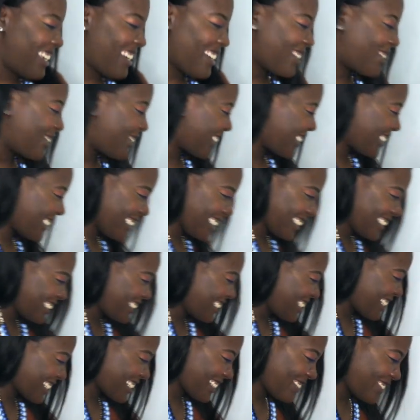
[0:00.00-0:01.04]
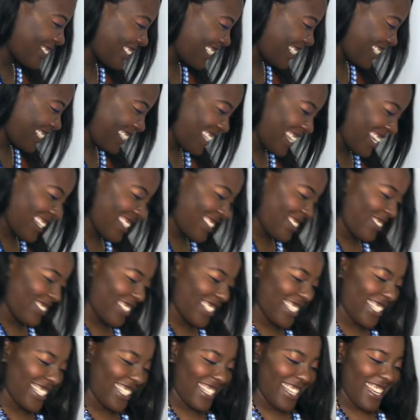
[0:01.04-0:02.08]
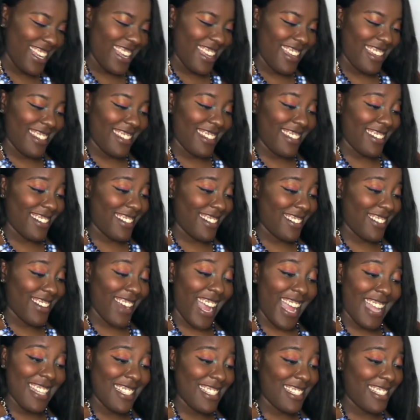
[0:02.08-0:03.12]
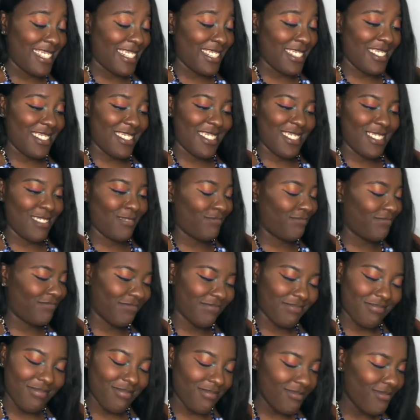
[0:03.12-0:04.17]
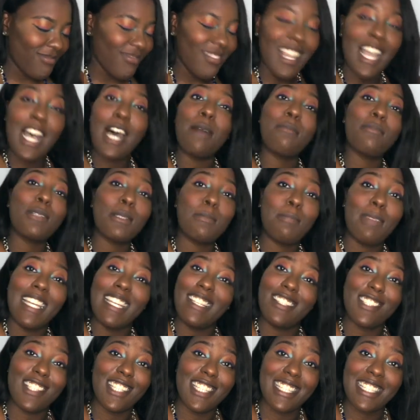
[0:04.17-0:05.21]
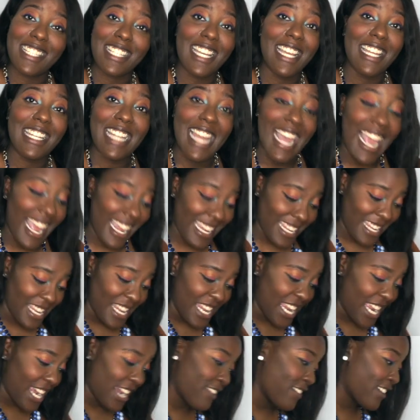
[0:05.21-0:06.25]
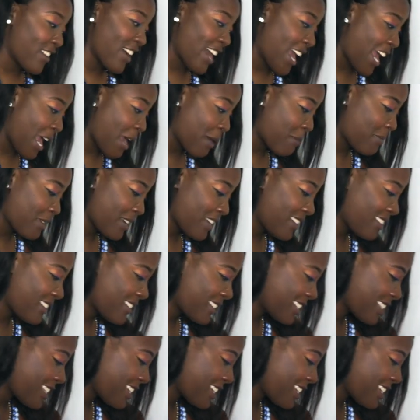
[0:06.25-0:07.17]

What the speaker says: gorgeous. Let's go to the next one. Y'all, I just, I'm speechless, and that never happens.